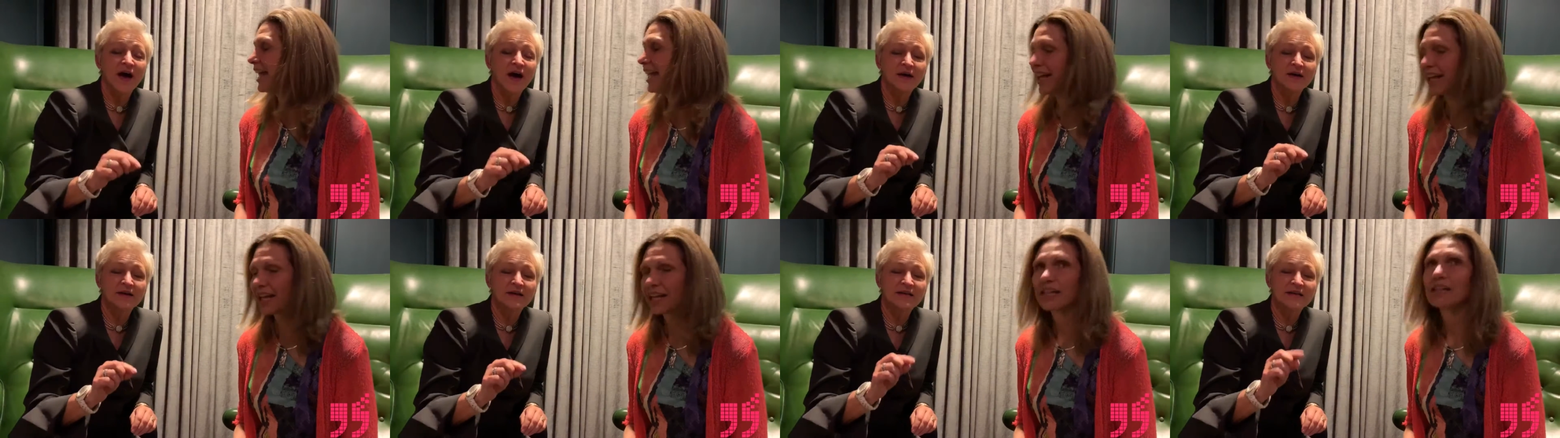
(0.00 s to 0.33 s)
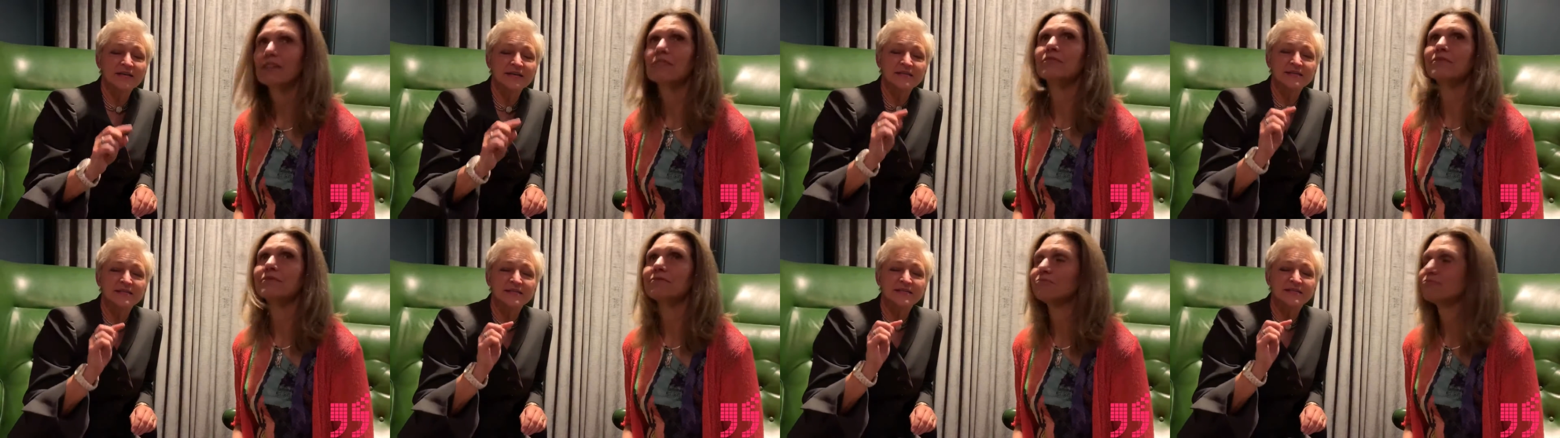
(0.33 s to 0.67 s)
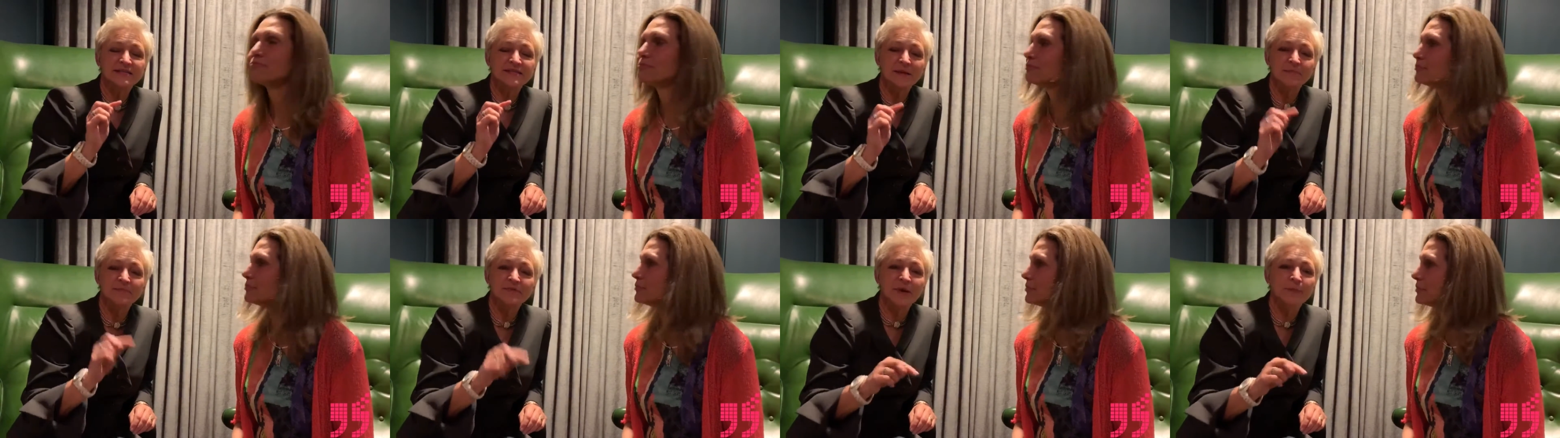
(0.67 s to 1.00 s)
Speaker 1: uh, it is
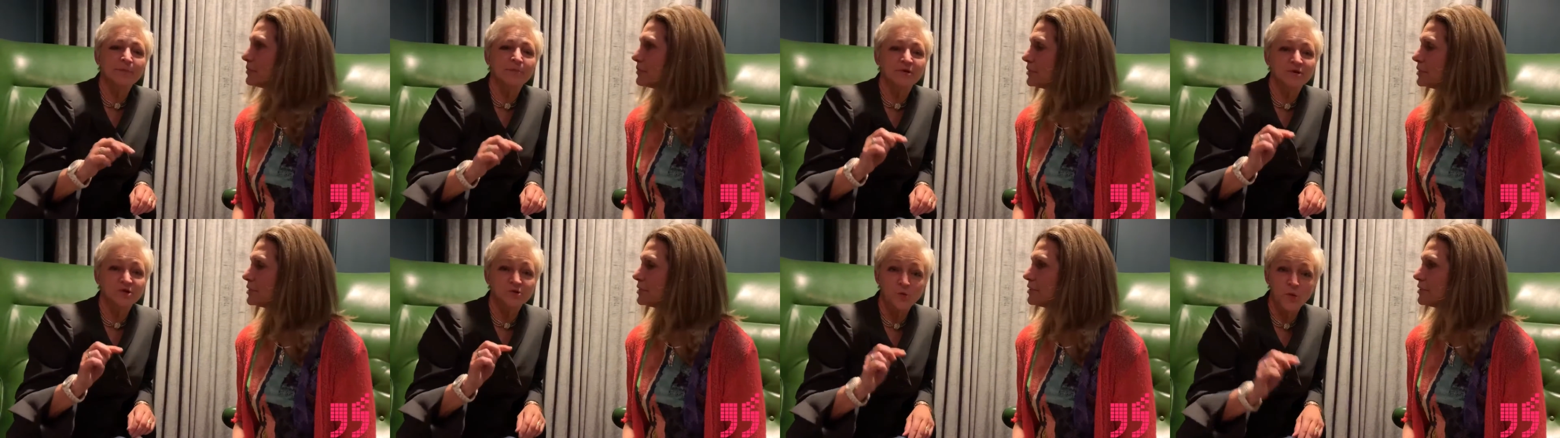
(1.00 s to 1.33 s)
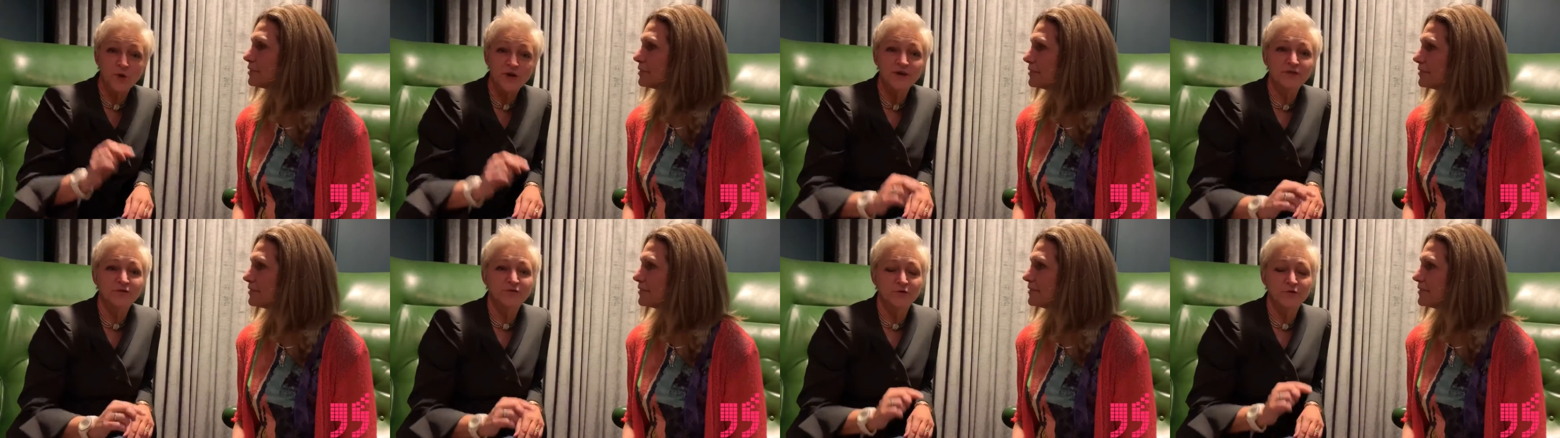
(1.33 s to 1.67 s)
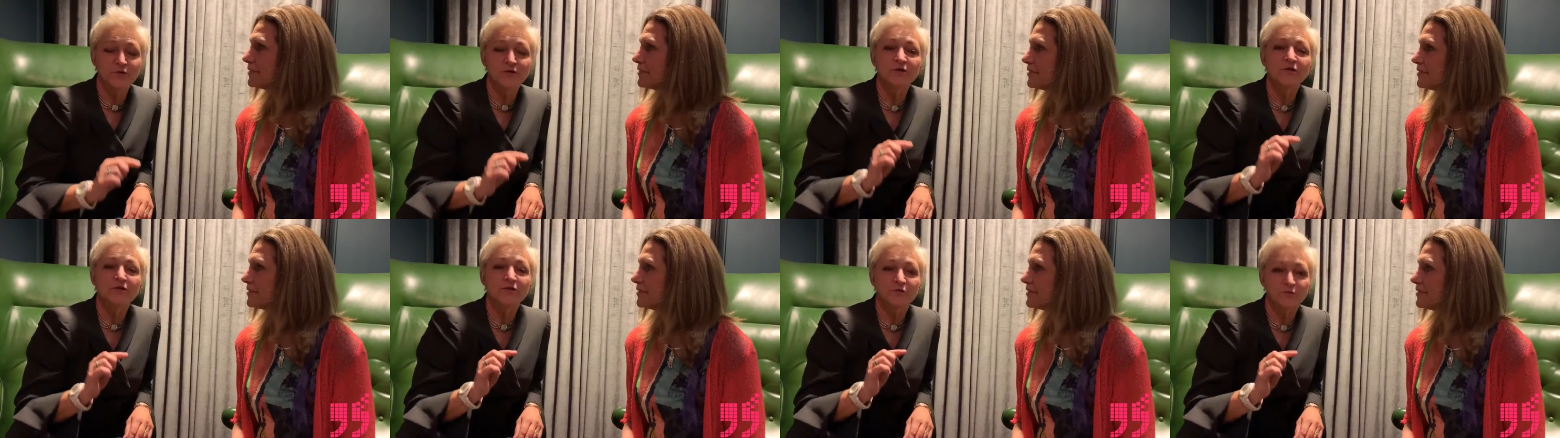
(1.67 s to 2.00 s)
September
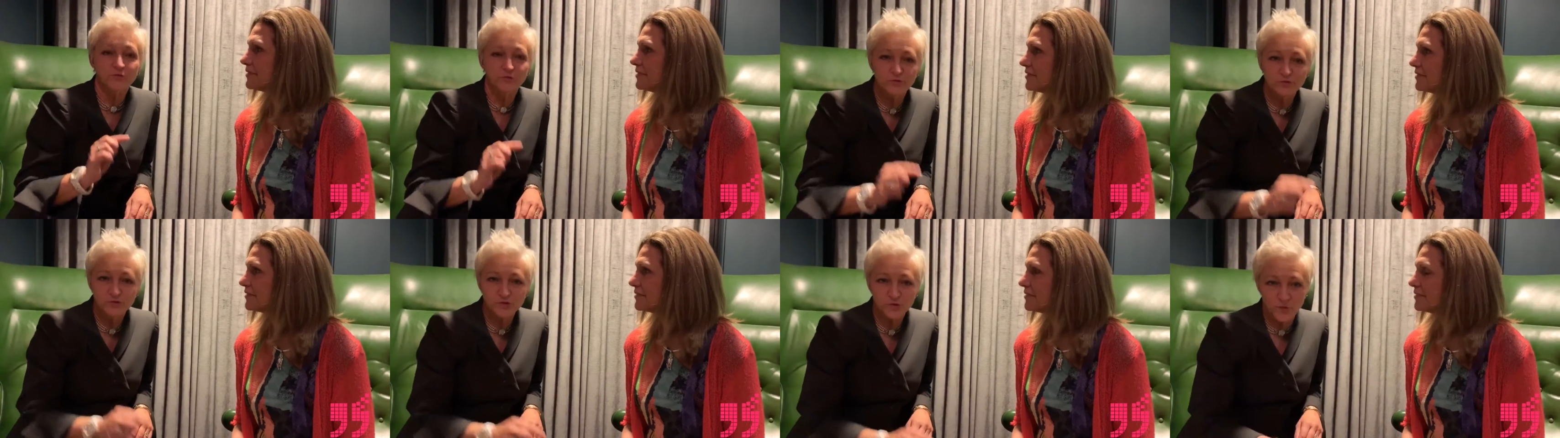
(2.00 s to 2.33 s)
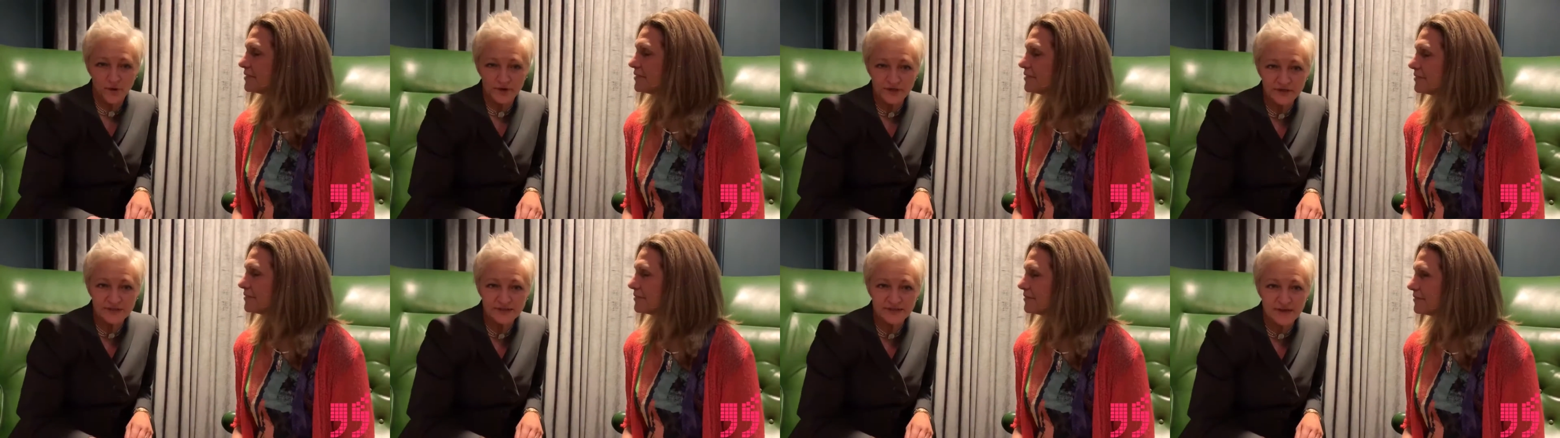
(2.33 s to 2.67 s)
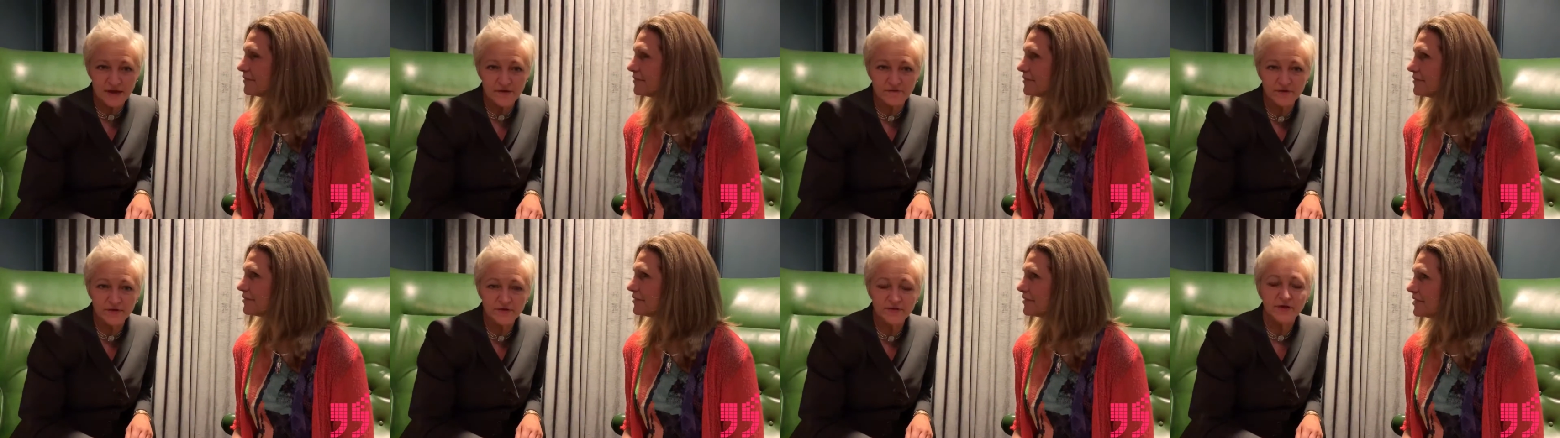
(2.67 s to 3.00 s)
23rd through
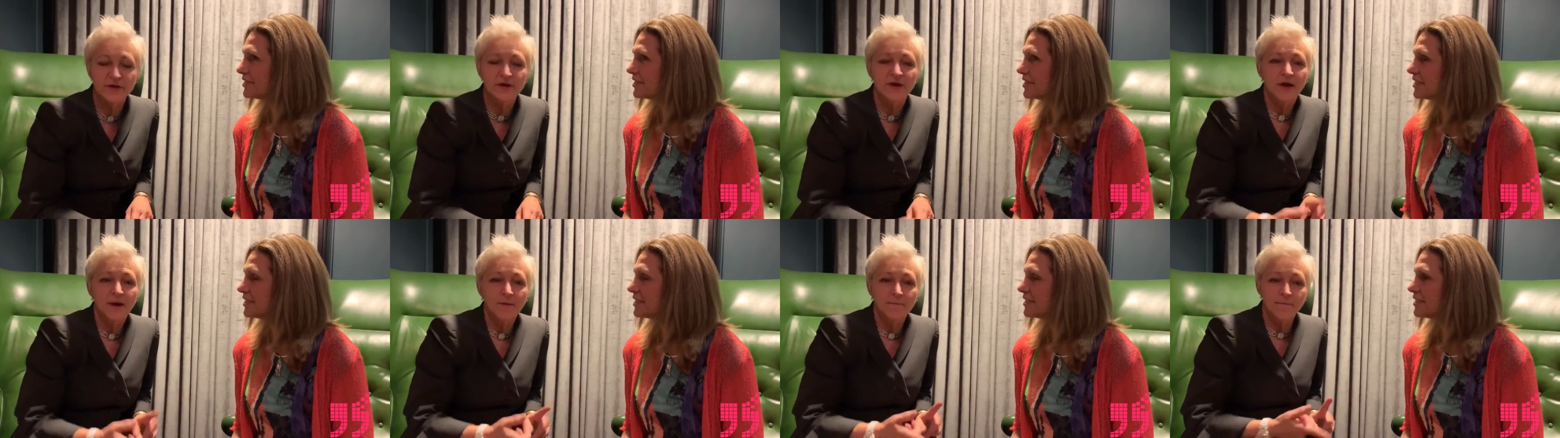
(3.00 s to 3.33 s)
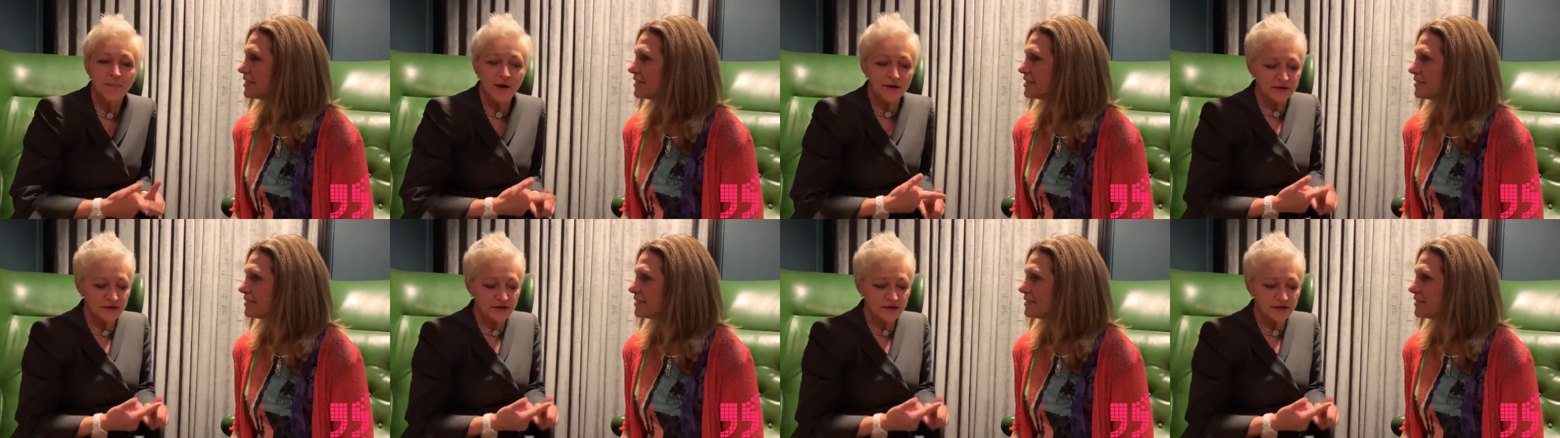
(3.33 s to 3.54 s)
27th.